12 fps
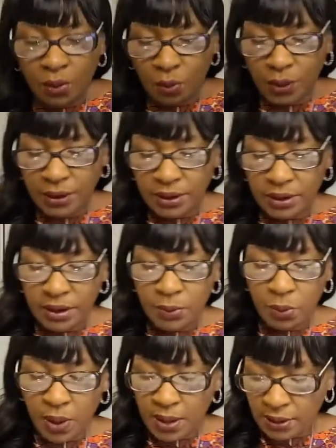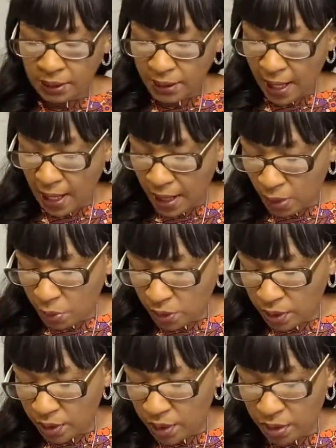which was
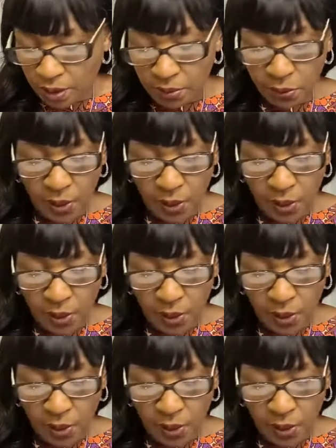our,